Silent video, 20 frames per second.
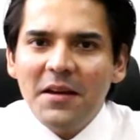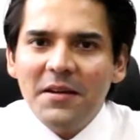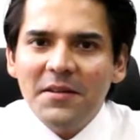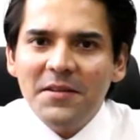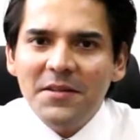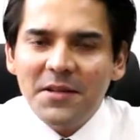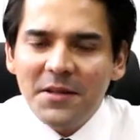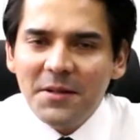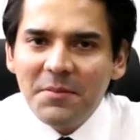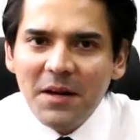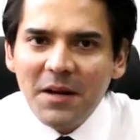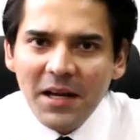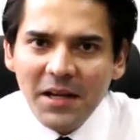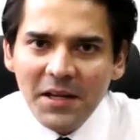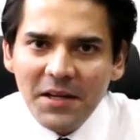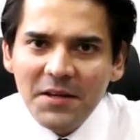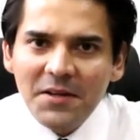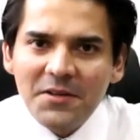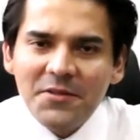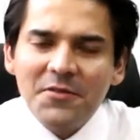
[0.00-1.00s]
and
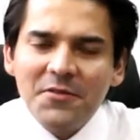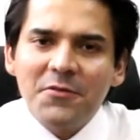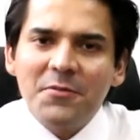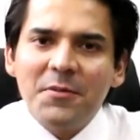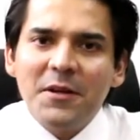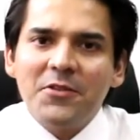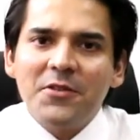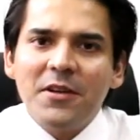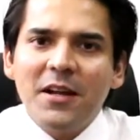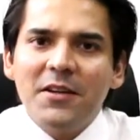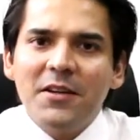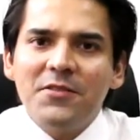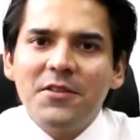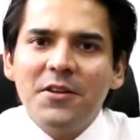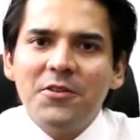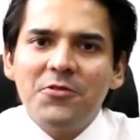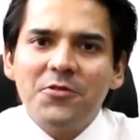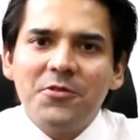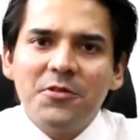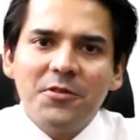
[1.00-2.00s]
my areas of
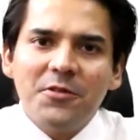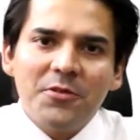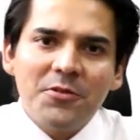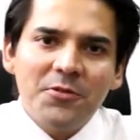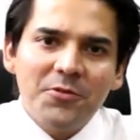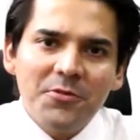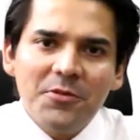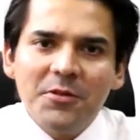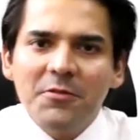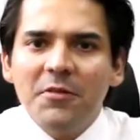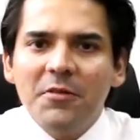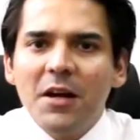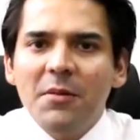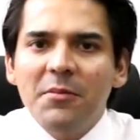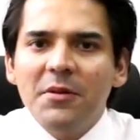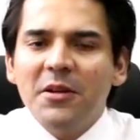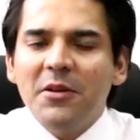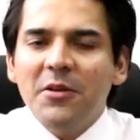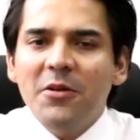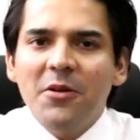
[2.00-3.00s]
specialization include
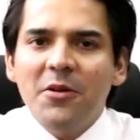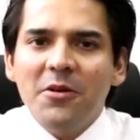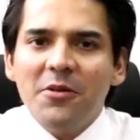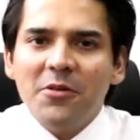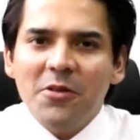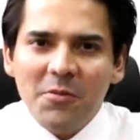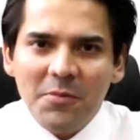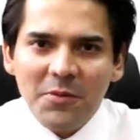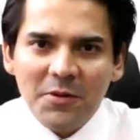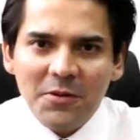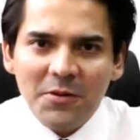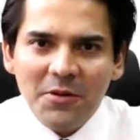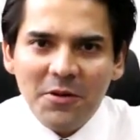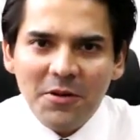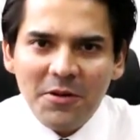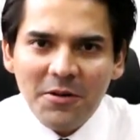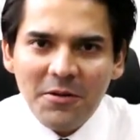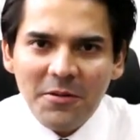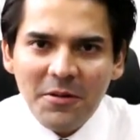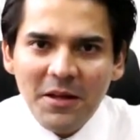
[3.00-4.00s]
environmental law, corporate
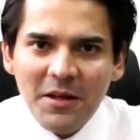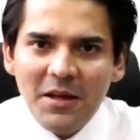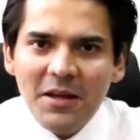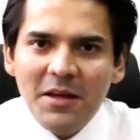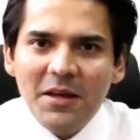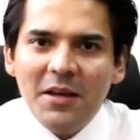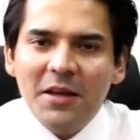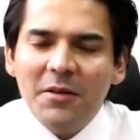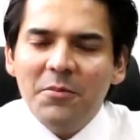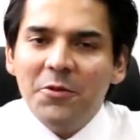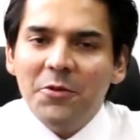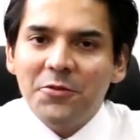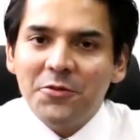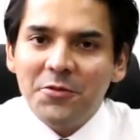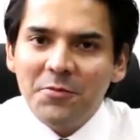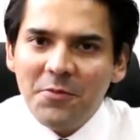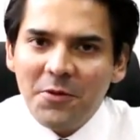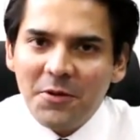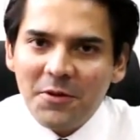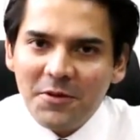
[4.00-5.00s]
law, and
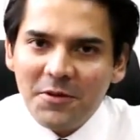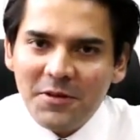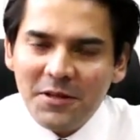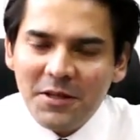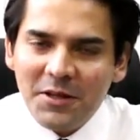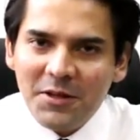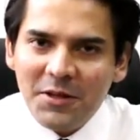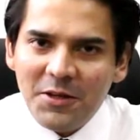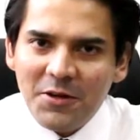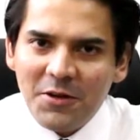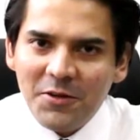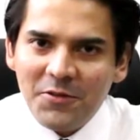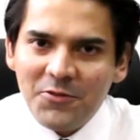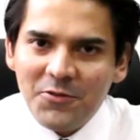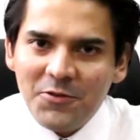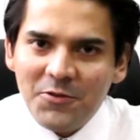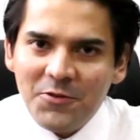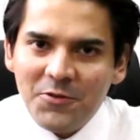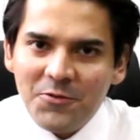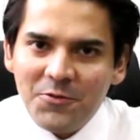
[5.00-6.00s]
most importantly the
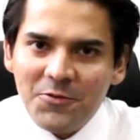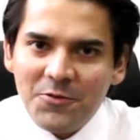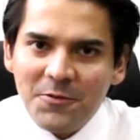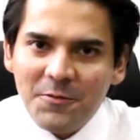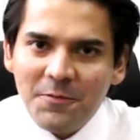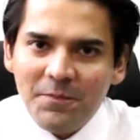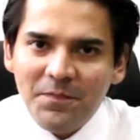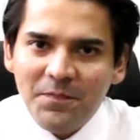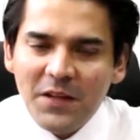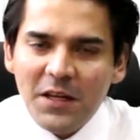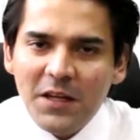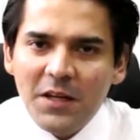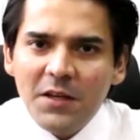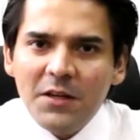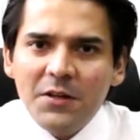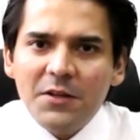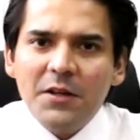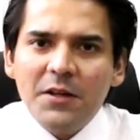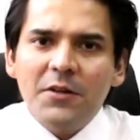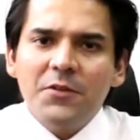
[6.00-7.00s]
Constitution.
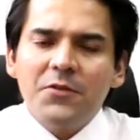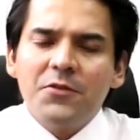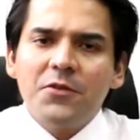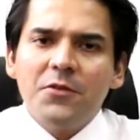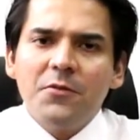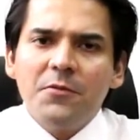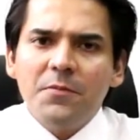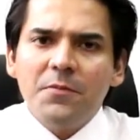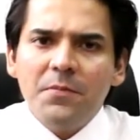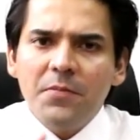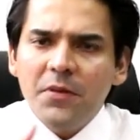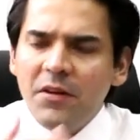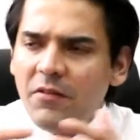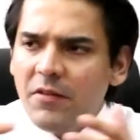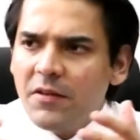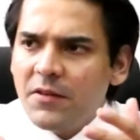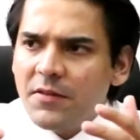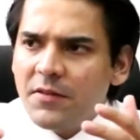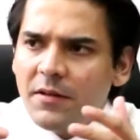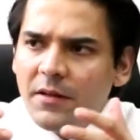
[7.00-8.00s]
So
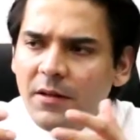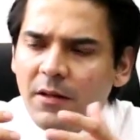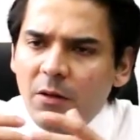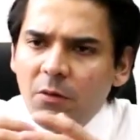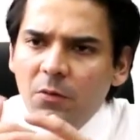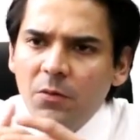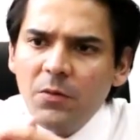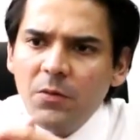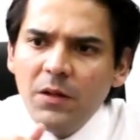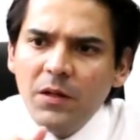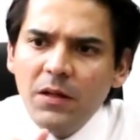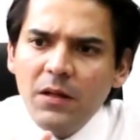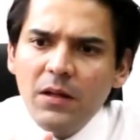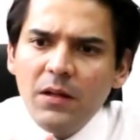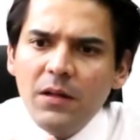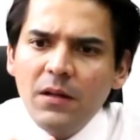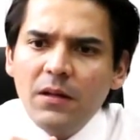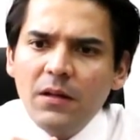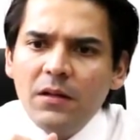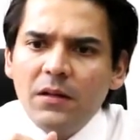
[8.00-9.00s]
previously
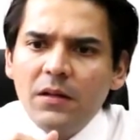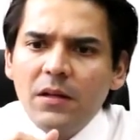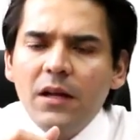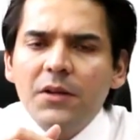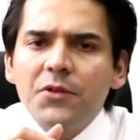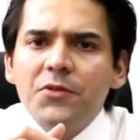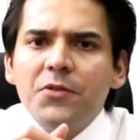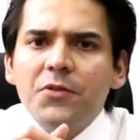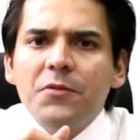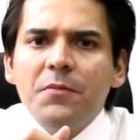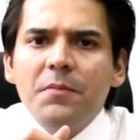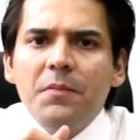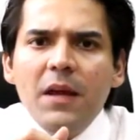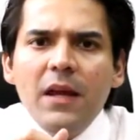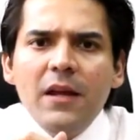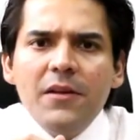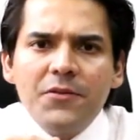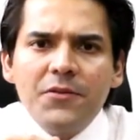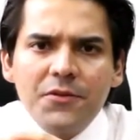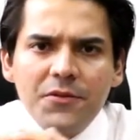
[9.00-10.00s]
we touched
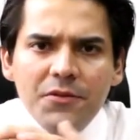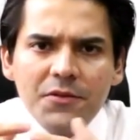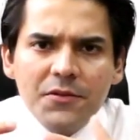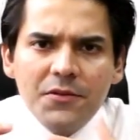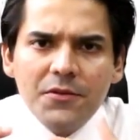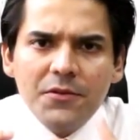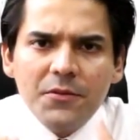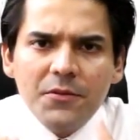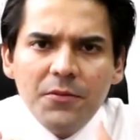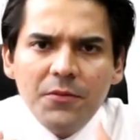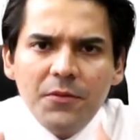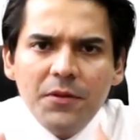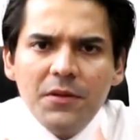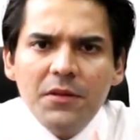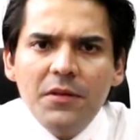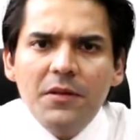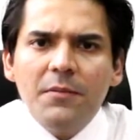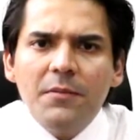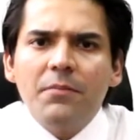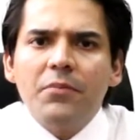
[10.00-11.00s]
base
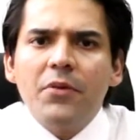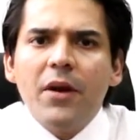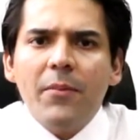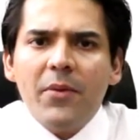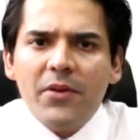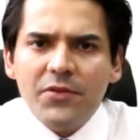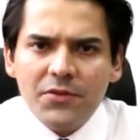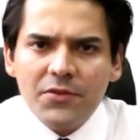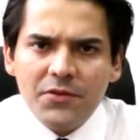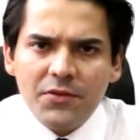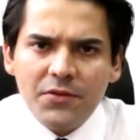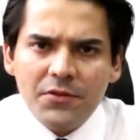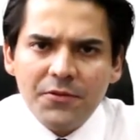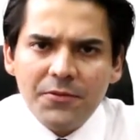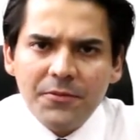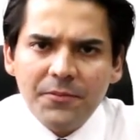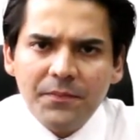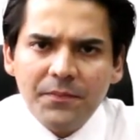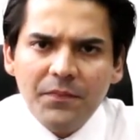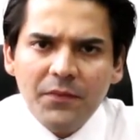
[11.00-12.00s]
with the premise,
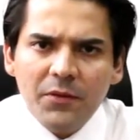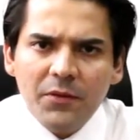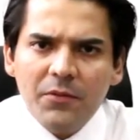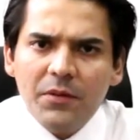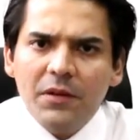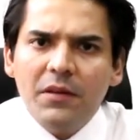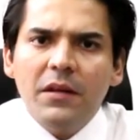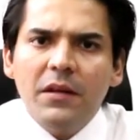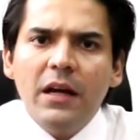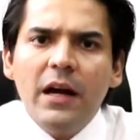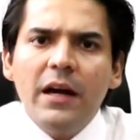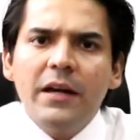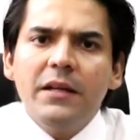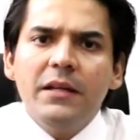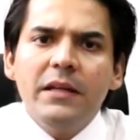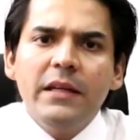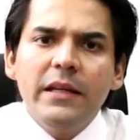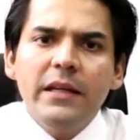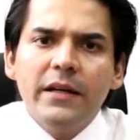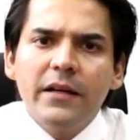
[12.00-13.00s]
with the
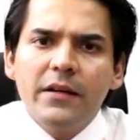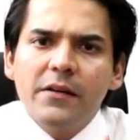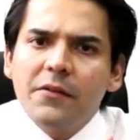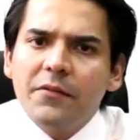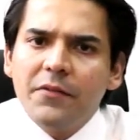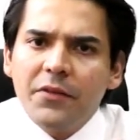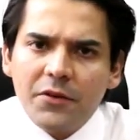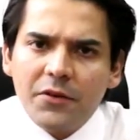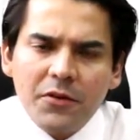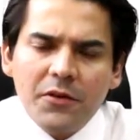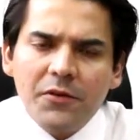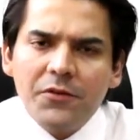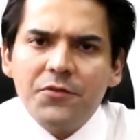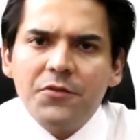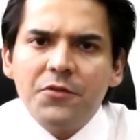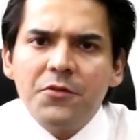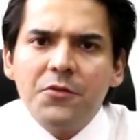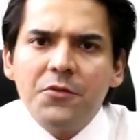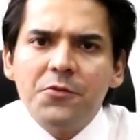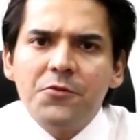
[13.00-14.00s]
idea of the
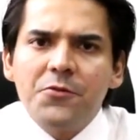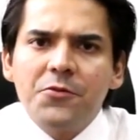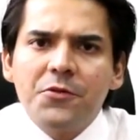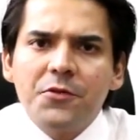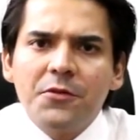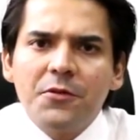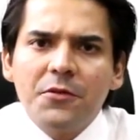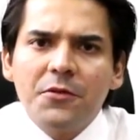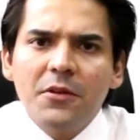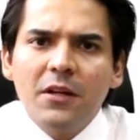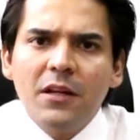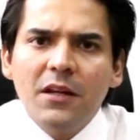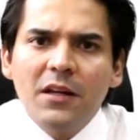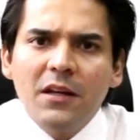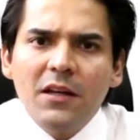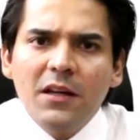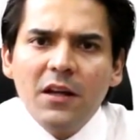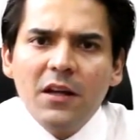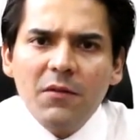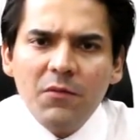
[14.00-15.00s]
Constitution,
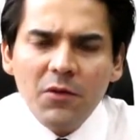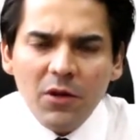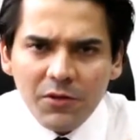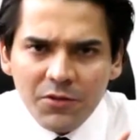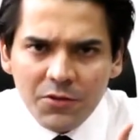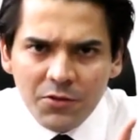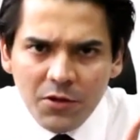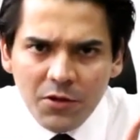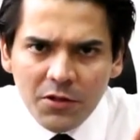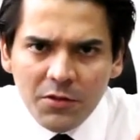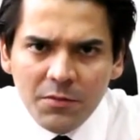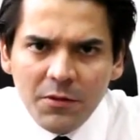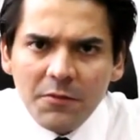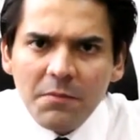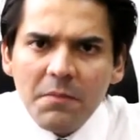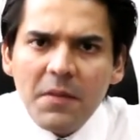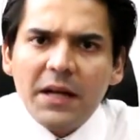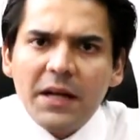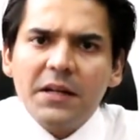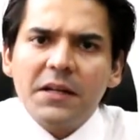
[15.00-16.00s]
and we also talked
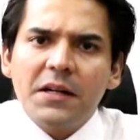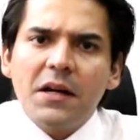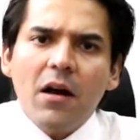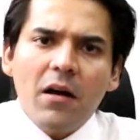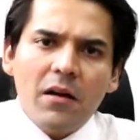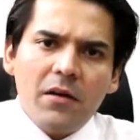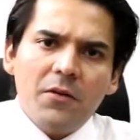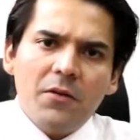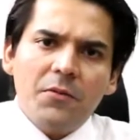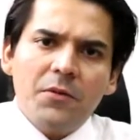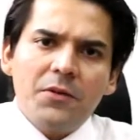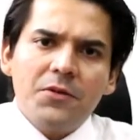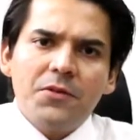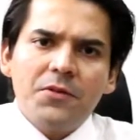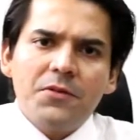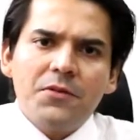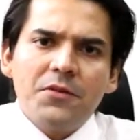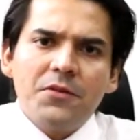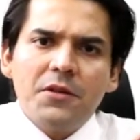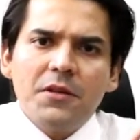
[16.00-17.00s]
about Magna Carta,
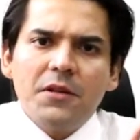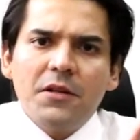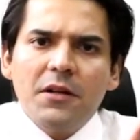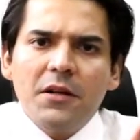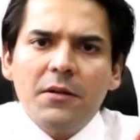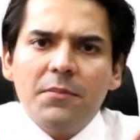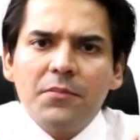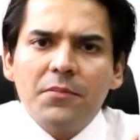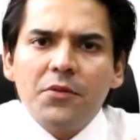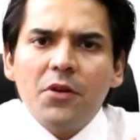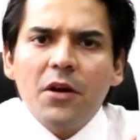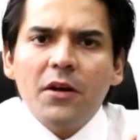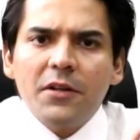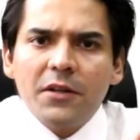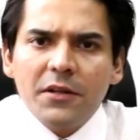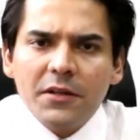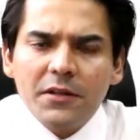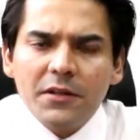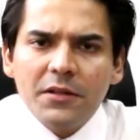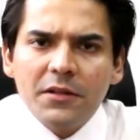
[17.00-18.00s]
which is a
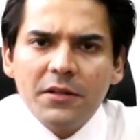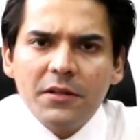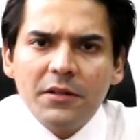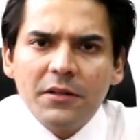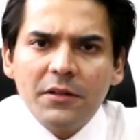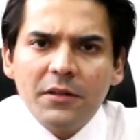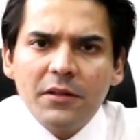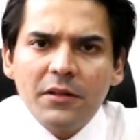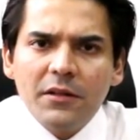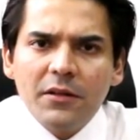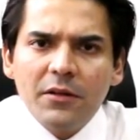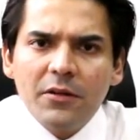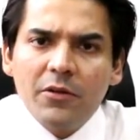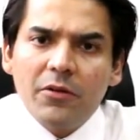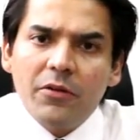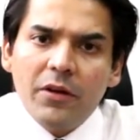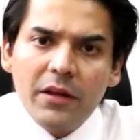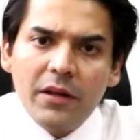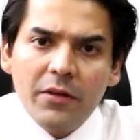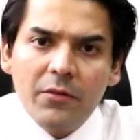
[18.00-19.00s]
product,
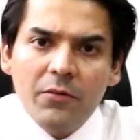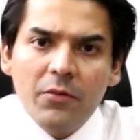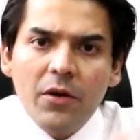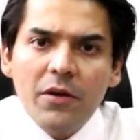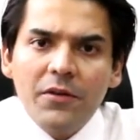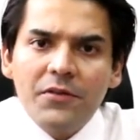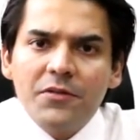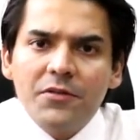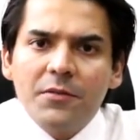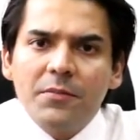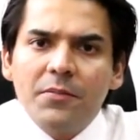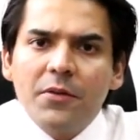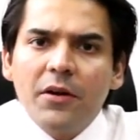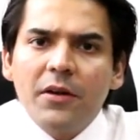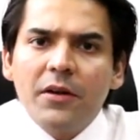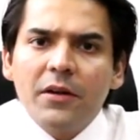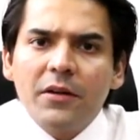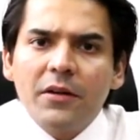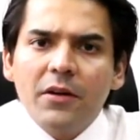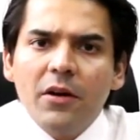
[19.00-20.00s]
or rather was the
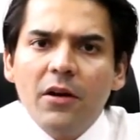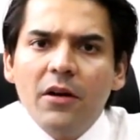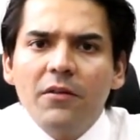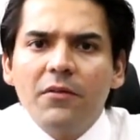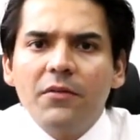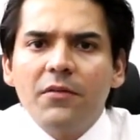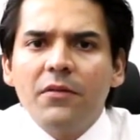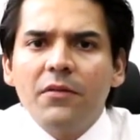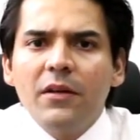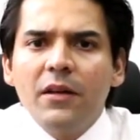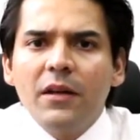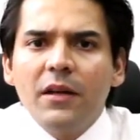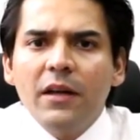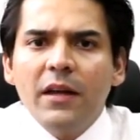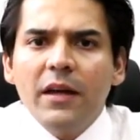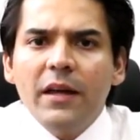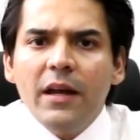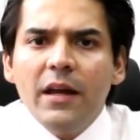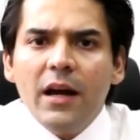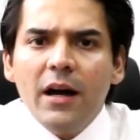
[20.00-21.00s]
product of
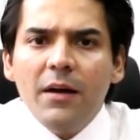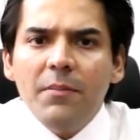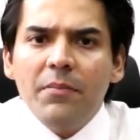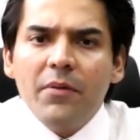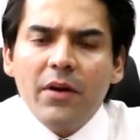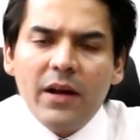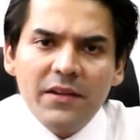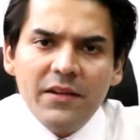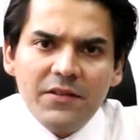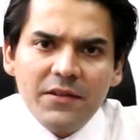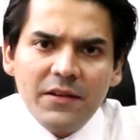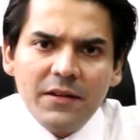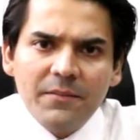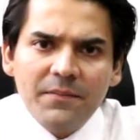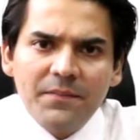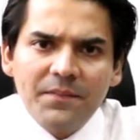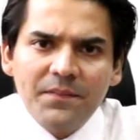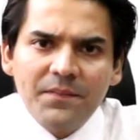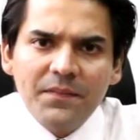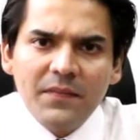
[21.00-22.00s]
an uprising.
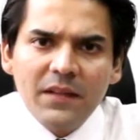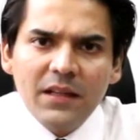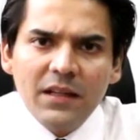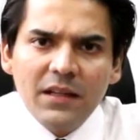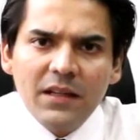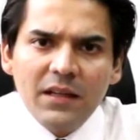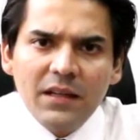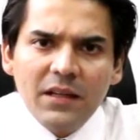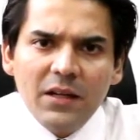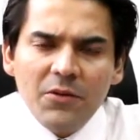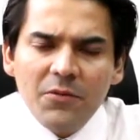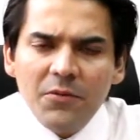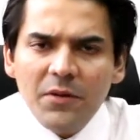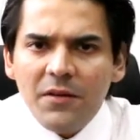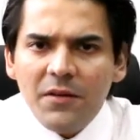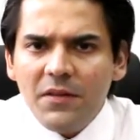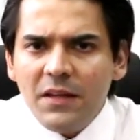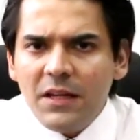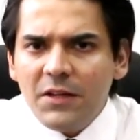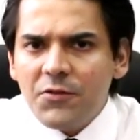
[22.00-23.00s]
Now,
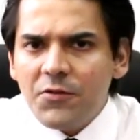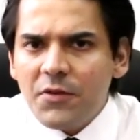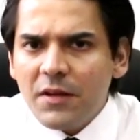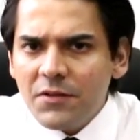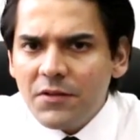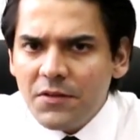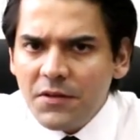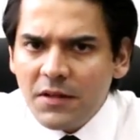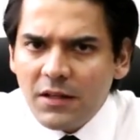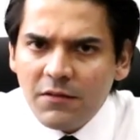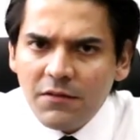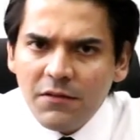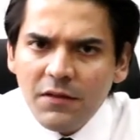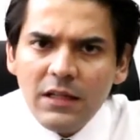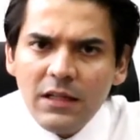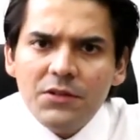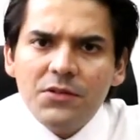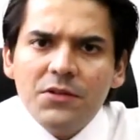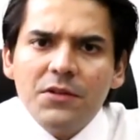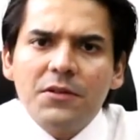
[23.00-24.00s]
one of the interesting
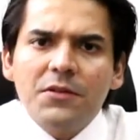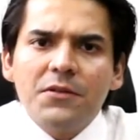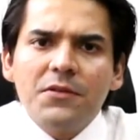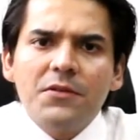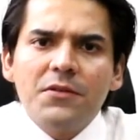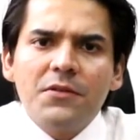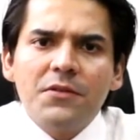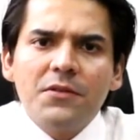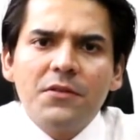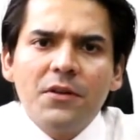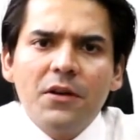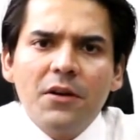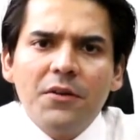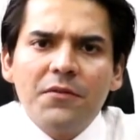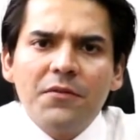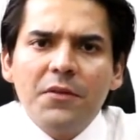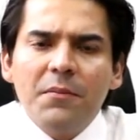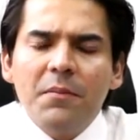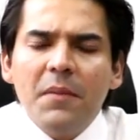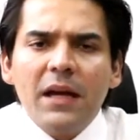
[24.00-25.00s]
features
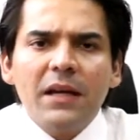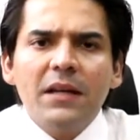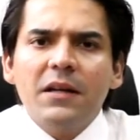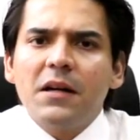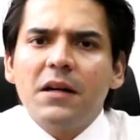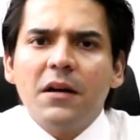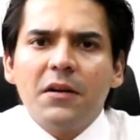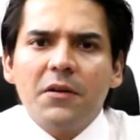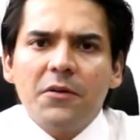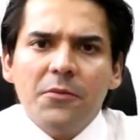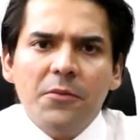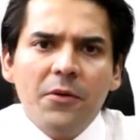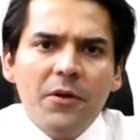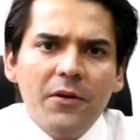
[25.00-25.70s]
of the Magna Carta